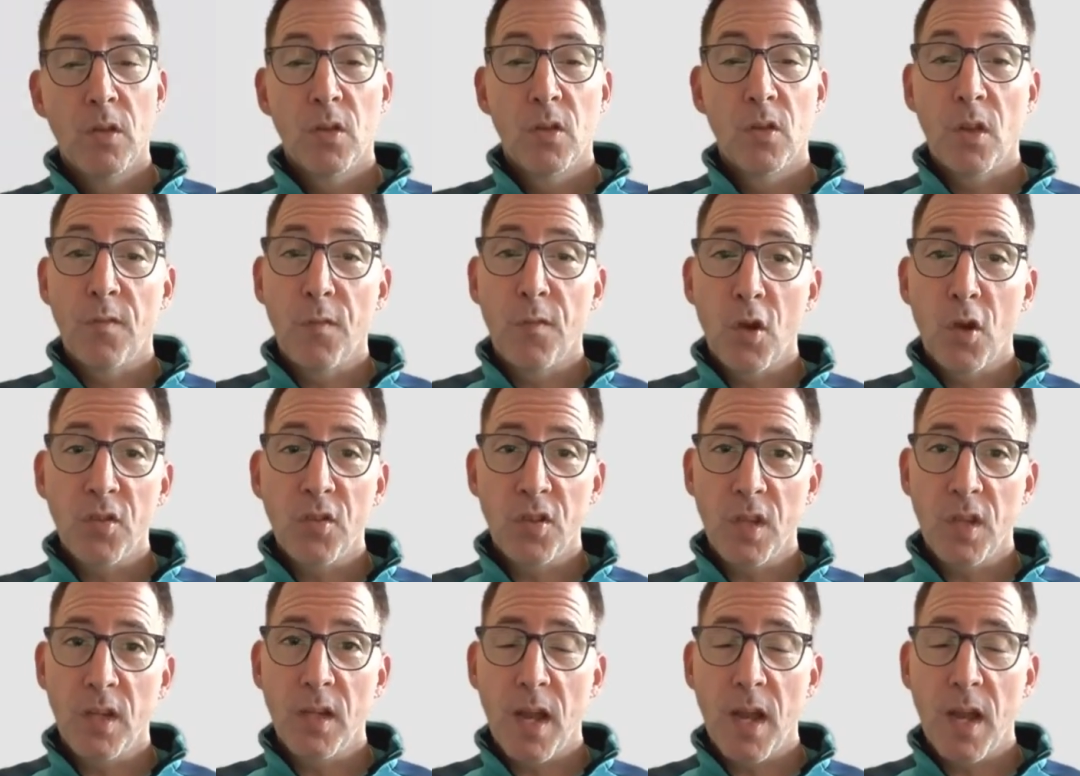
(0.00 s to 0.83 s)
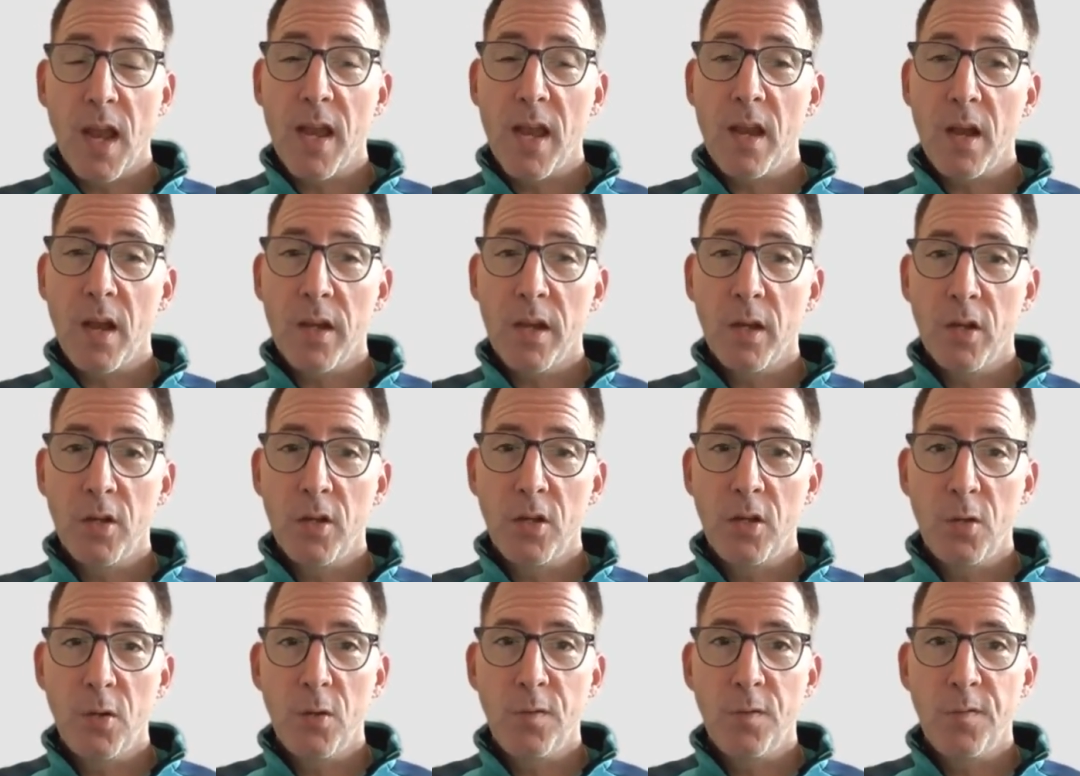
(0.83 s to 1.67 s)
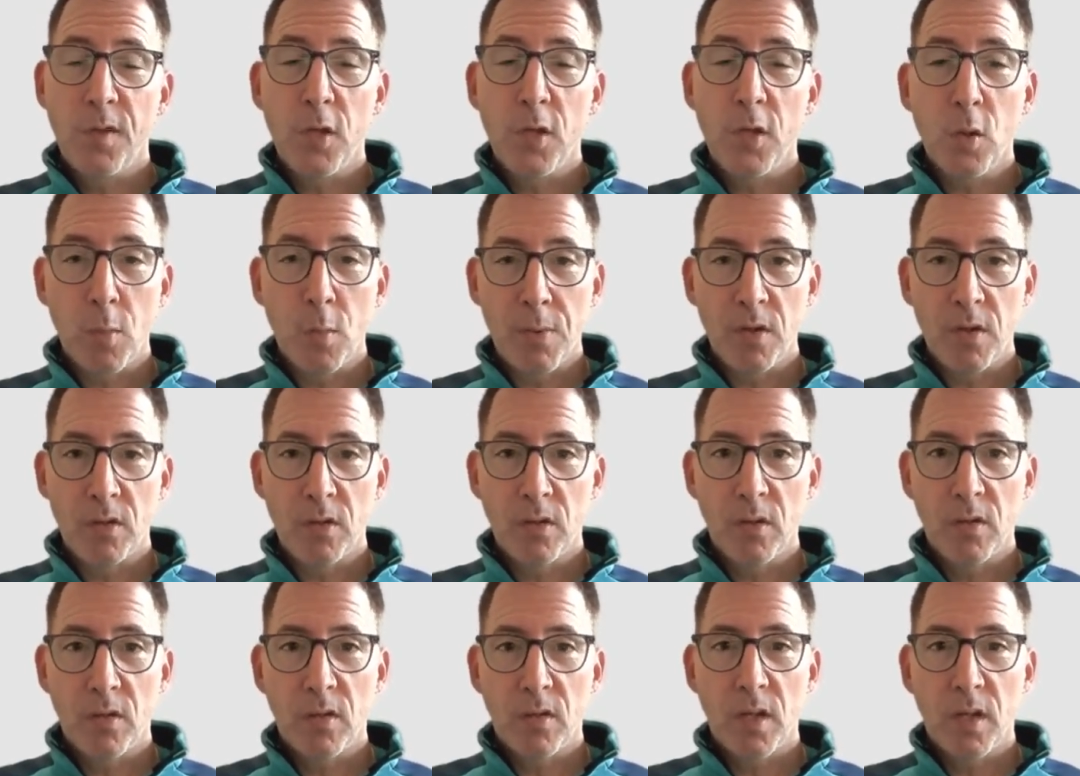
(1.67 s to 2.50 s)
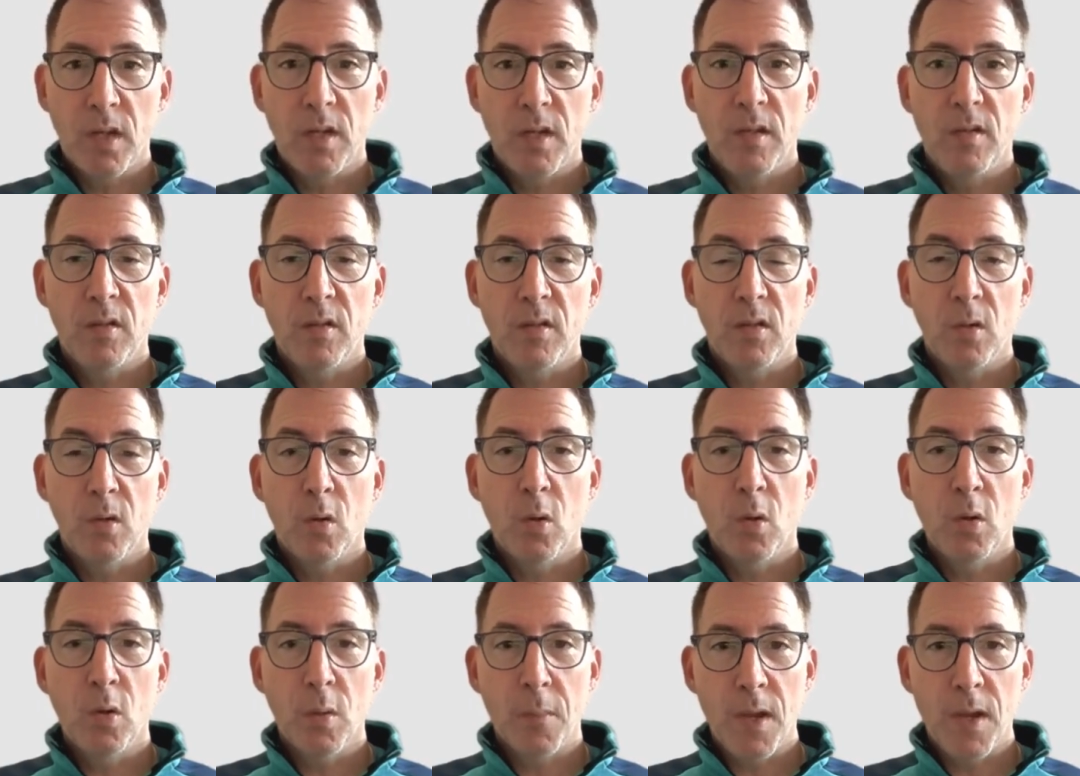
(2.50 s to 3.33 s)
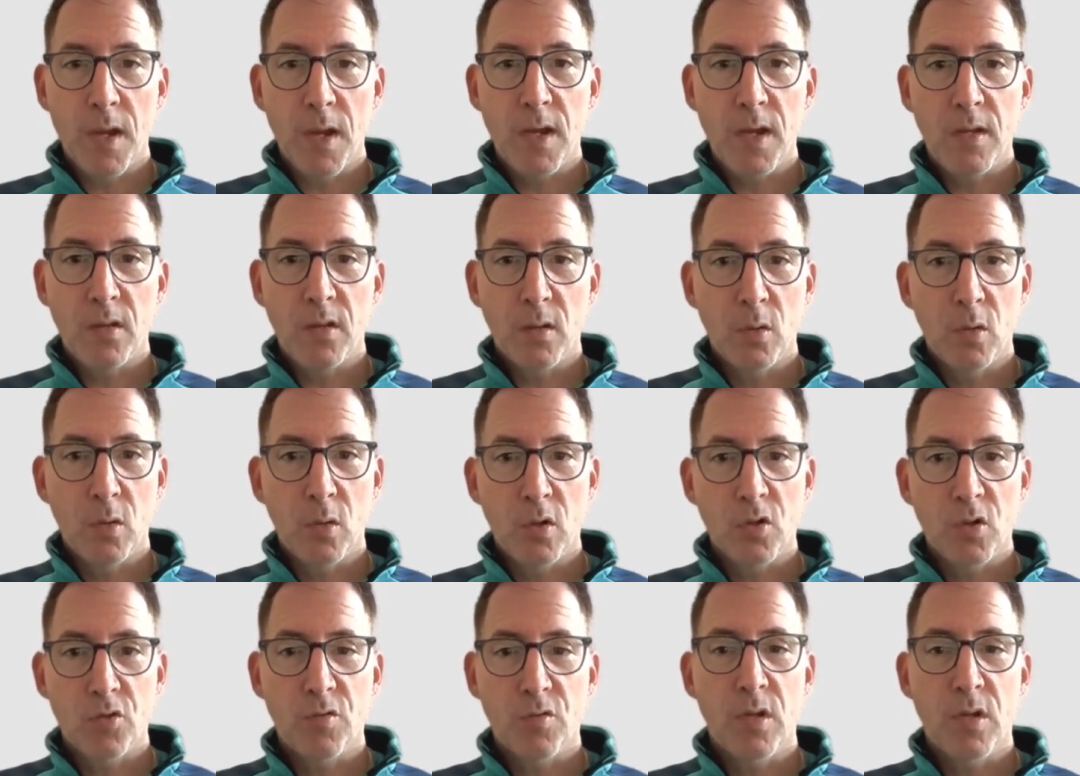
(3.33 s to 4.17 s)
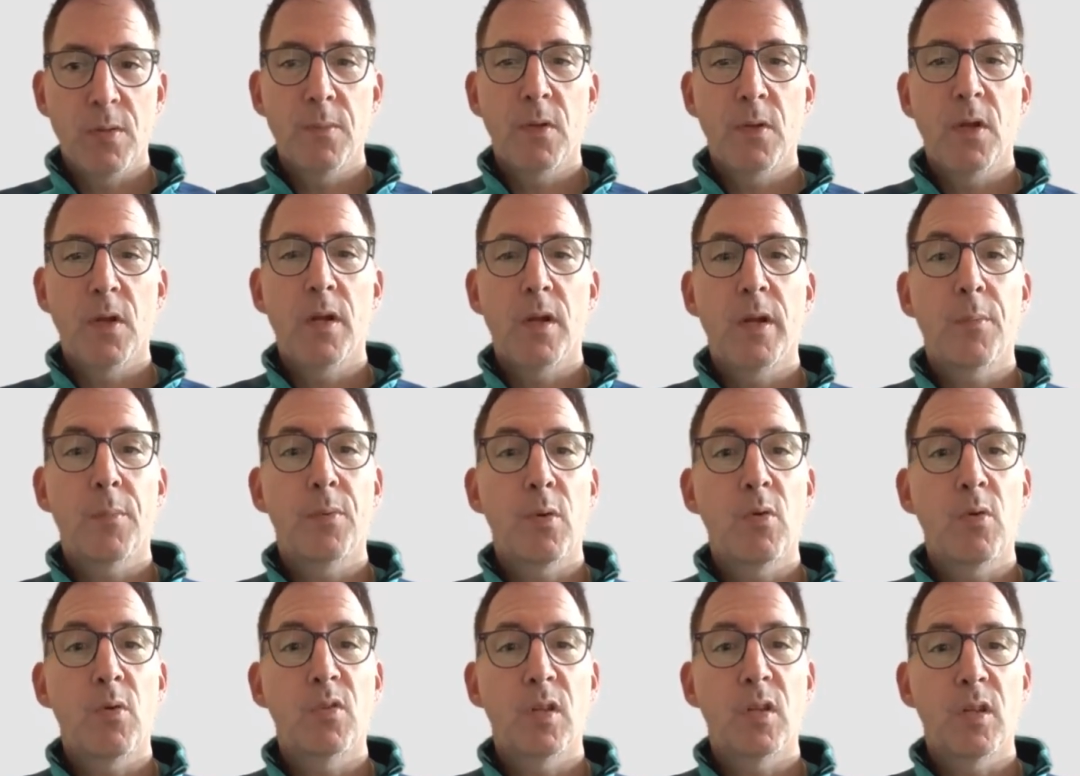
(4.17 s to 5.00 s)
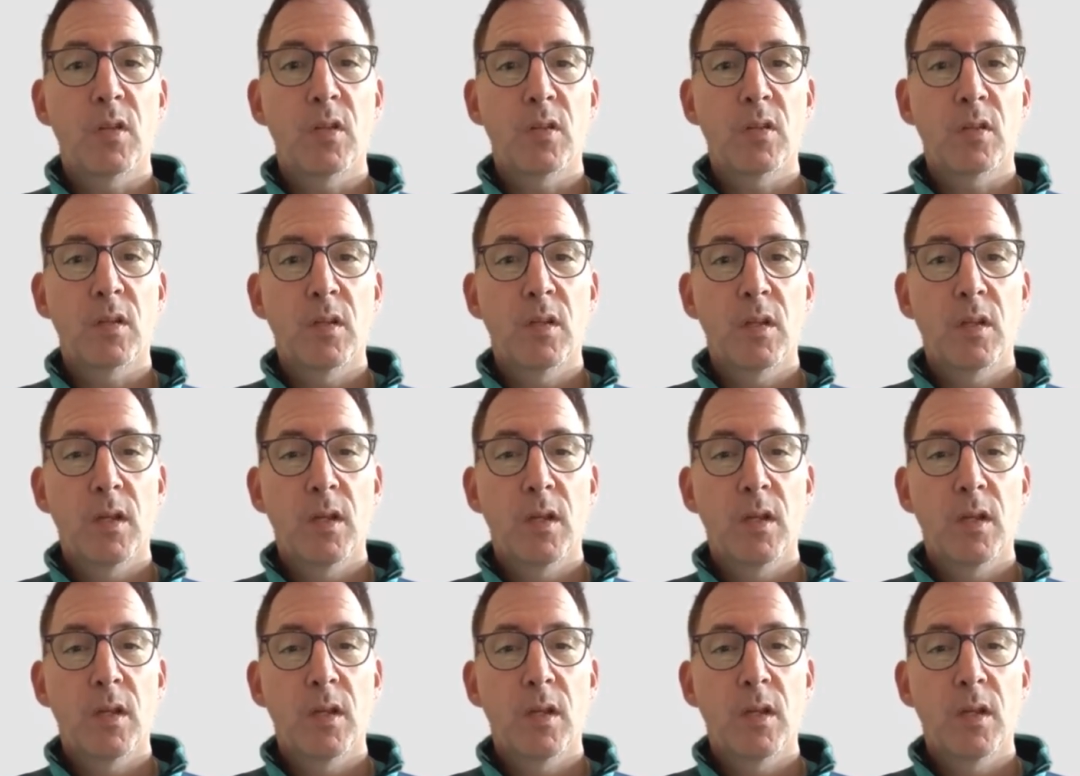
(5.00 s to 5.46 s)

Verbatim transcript: So, the first thing that AI could do for your business is to automate or streamline a process.